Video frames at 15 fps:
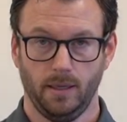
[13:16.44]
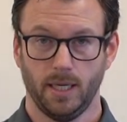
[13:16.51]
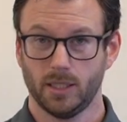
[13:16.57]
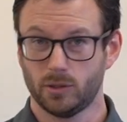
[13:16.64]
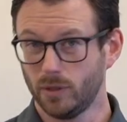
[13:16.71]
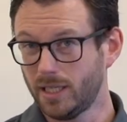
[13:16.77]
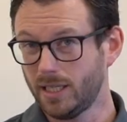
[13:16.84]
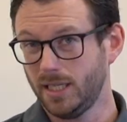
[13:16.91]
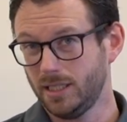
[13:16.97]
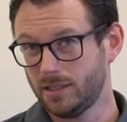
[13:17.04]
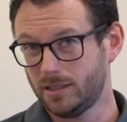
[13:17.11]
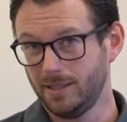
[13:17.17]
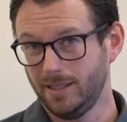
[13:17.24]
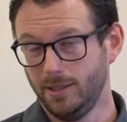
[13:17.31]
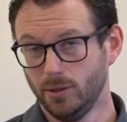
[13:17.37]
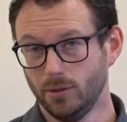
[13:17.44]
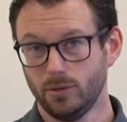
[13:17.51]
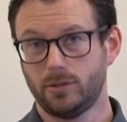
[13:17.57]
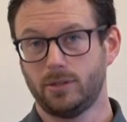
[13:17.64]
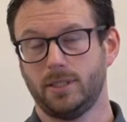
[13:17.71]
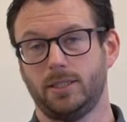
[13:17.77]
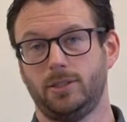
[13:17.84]
It's really easy to
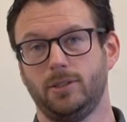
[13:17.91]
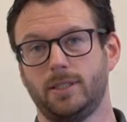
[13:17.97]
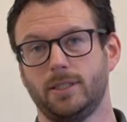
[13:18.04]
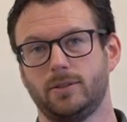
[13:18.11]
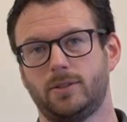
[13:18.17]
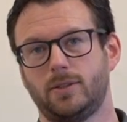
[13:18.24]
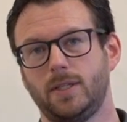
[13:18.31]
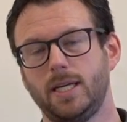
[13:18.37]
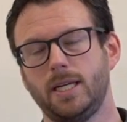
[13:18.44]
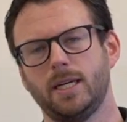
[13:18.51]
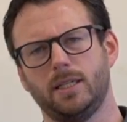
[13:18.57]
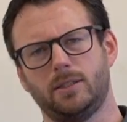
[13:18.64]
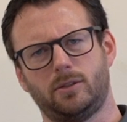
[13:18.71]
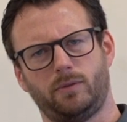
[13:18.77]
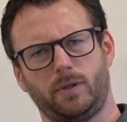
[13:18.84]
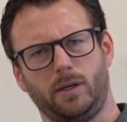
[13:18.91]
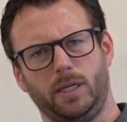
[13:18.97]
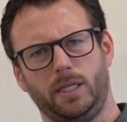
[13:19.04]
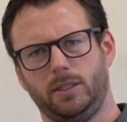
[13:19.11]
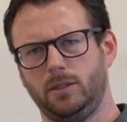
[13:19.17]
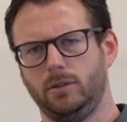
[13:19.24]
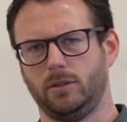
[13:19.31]
use. As you can see, it's
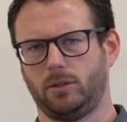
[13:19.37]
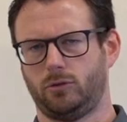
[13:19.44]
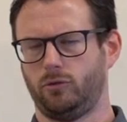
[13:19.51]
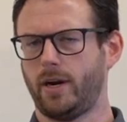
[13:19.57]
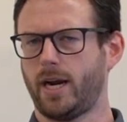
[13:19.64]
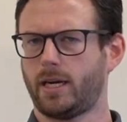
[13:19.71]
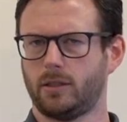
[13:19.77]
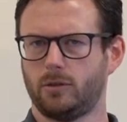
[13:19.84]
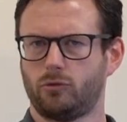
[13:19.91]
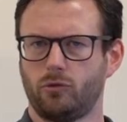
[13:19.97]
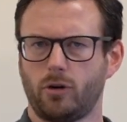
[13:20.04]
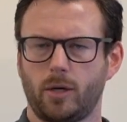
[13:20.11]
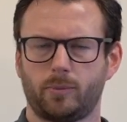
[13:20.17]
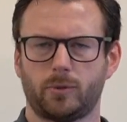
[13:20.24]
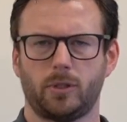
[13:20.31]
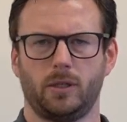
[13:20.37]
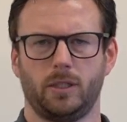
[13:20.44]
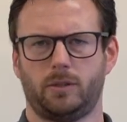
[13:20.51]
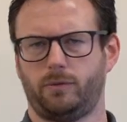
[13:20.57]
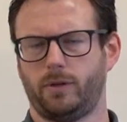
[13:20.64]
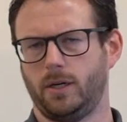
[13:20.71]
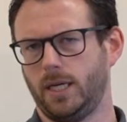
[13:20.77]
very drag and drop, so
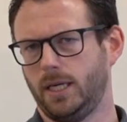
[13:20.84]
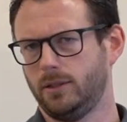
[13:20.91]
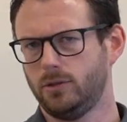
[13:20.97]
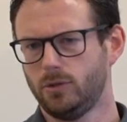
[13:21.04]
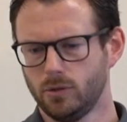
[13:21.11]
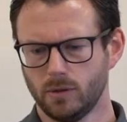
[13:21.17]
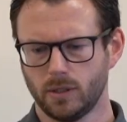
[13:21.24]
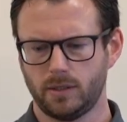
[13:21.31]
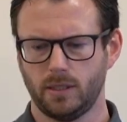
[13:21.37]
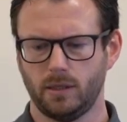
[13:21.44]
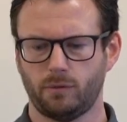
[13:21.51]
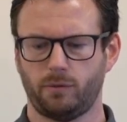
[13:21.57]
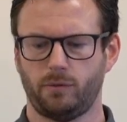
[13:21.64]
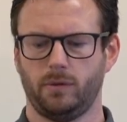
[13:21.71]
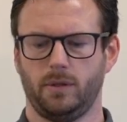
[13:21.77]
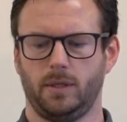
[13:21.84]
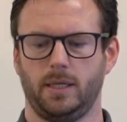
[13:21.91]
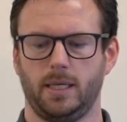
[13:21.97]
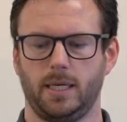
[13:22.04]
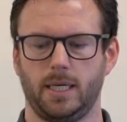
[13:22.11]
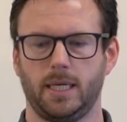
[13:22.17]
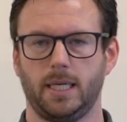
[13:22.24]
it's very intuitive,
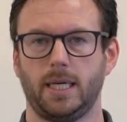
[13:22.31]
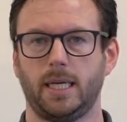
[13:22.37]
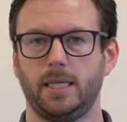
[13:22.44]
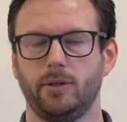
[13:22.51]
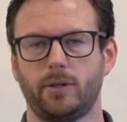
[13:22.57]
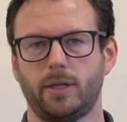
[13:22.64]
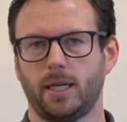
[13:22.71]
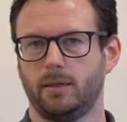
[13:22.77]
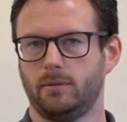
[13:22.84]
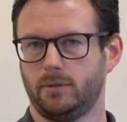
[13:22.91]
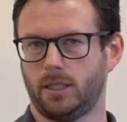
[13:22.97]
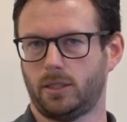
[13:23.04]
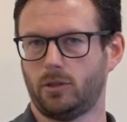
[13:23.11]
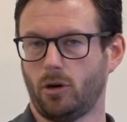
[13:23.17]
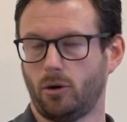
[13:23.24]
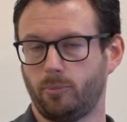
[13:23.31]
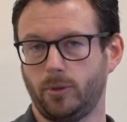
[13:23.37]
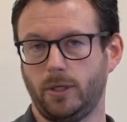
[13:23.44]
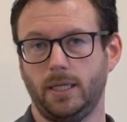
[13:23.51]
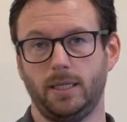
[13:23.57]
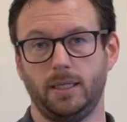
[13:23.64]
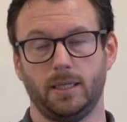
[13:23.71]
and you can
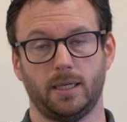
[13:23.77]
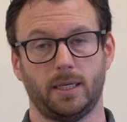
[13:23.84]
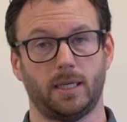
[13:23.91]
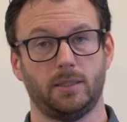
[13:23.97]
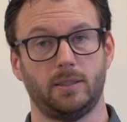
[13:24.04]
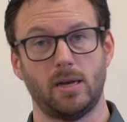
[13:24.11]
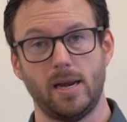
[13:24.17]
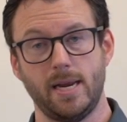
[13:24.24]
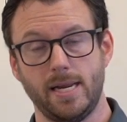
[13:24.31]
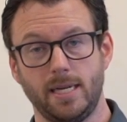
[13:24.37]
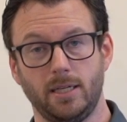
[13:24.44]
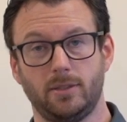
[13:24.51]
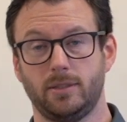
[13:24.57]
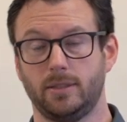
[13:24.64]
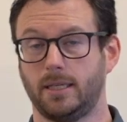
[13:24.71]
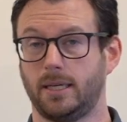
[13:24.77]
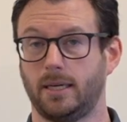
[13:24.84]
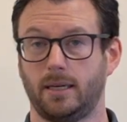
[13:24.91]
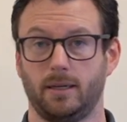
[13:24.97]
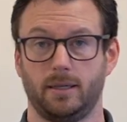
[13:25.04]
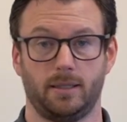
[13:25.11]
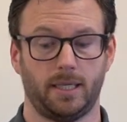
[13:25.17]
copy, delete,
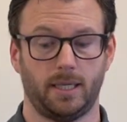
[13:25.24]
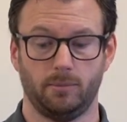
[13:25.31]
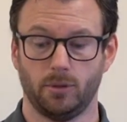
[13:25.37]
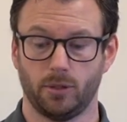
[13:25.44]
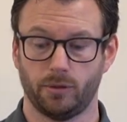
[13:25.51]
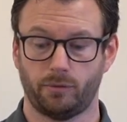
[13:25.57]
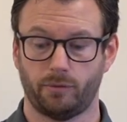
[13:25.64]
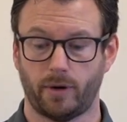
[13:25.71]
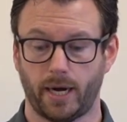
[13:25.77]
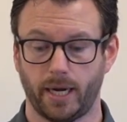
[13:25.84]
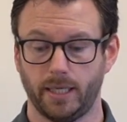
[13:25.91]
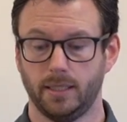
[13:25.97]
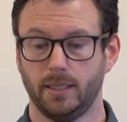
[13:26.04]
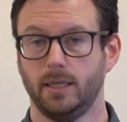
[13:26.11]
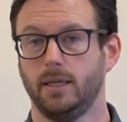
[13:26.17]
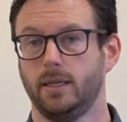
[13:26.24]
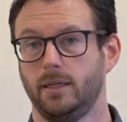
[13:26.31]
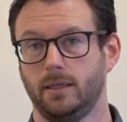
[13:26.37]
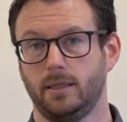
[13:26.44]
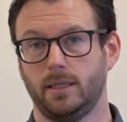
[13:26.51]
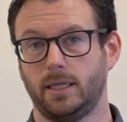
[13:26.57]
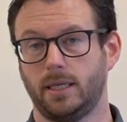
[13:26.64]
and modify
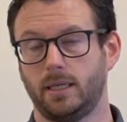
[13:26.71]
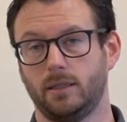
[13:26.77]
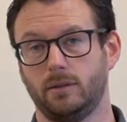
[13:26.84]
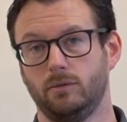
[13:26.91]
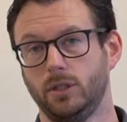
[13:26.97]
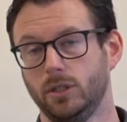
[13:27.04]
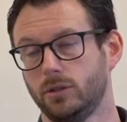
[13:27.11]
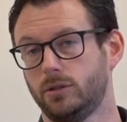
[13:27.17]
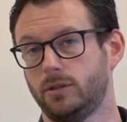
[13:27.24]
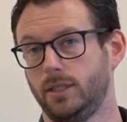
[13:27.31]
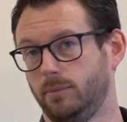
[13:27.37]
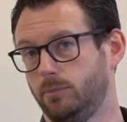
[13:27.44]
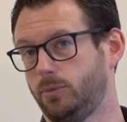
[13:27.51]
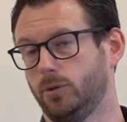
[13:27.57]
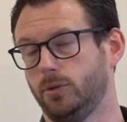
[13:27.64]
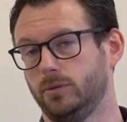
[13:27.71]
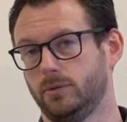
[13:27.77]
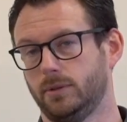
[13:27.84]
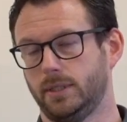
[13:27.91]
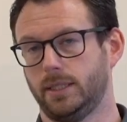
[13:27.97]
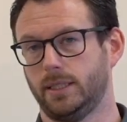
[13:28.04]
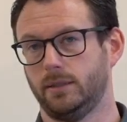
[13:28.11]
with
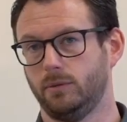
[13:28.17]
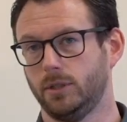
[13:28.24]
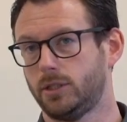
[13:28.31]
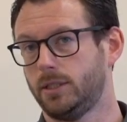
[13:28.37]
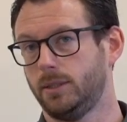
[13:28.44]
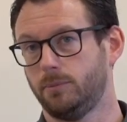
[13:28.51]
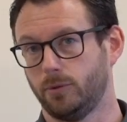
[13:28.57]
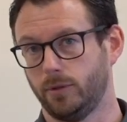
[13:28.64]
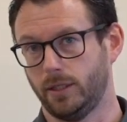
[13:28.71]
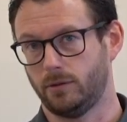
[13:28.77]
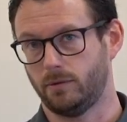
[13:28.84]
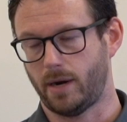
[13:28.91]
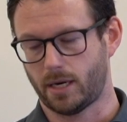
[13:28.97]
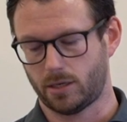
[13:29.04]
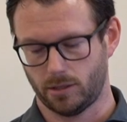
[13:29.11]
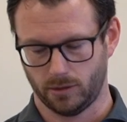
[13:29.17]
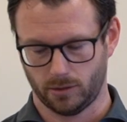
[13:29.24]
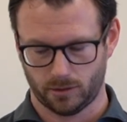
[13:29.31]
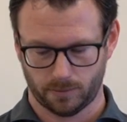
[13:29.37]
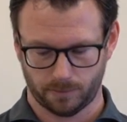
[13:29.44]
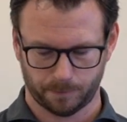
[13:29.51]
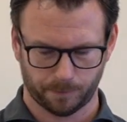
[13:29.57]
simple
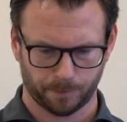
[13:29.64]
interactions.